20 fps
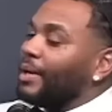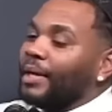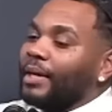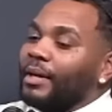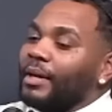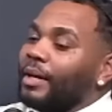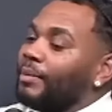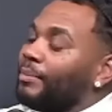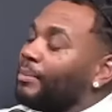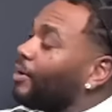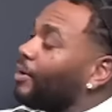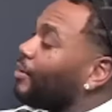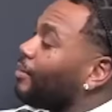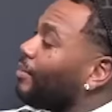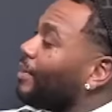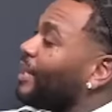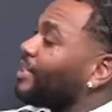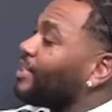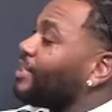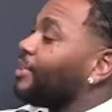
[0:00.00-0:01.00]
may God murder
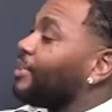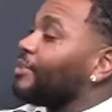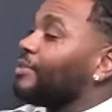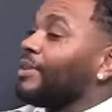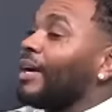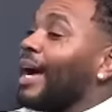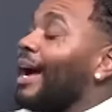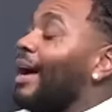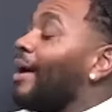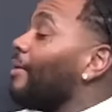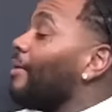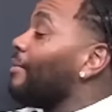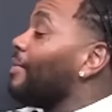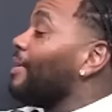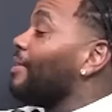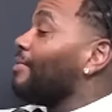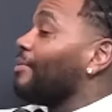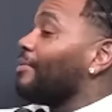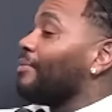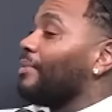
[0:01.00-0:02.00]
my children. I don't
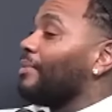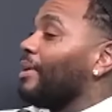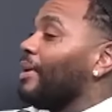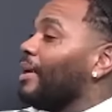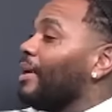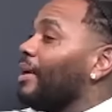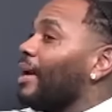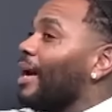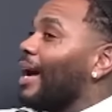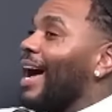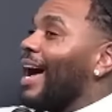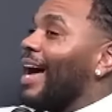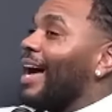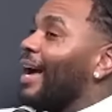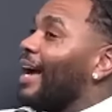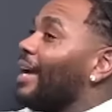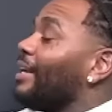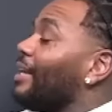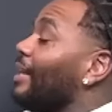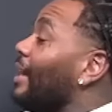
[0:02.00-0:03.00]
even,
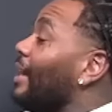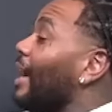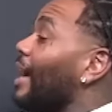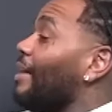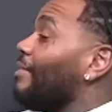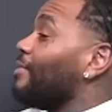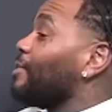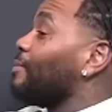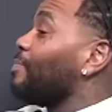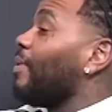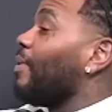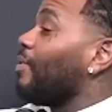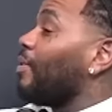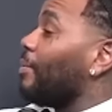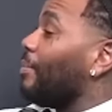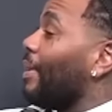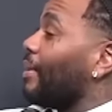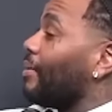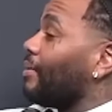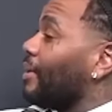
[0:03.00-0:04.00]
I hate that I even
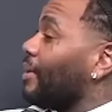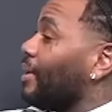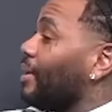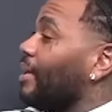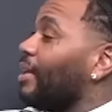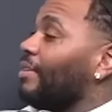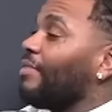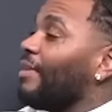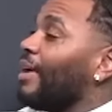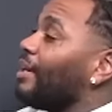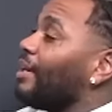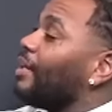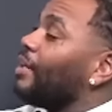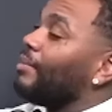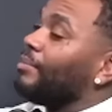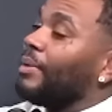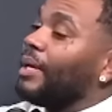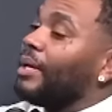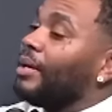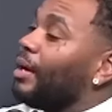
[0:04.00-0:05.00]
spoke about that. If I
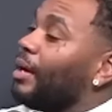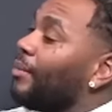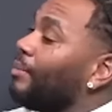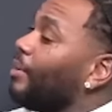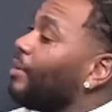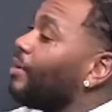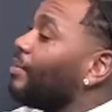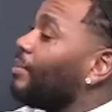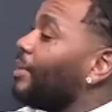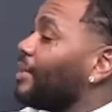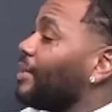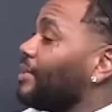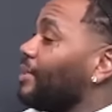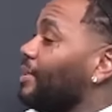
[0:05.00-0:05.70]
didn't, may God murder my